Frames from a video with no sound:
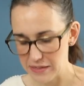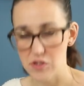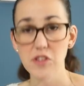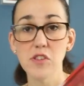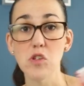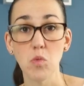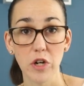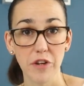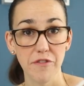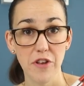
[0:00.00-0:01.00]
So this is a
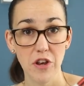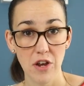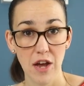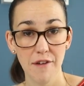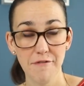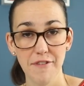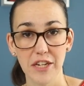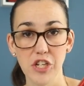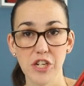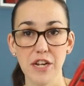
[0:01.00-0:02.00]
work of
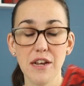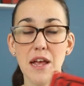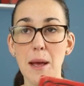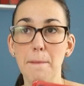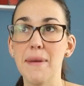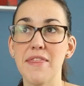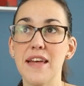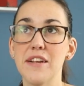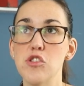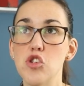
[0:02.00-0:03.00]
nonfiction, but
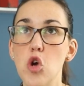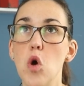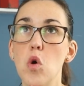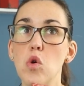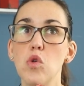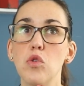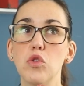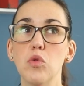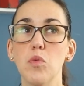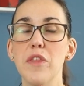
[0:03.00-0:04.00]
that is
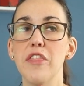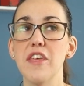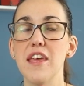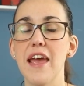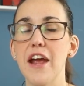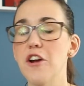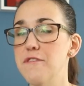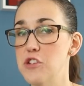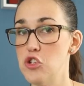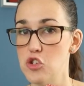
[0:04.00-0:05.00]
told with the air
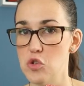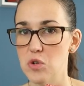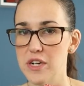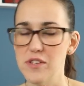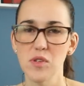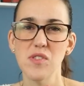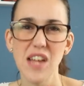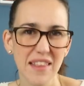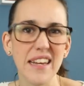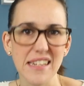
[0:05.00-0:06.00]
of a story. So it's
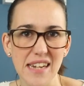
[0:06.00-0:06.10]
not like a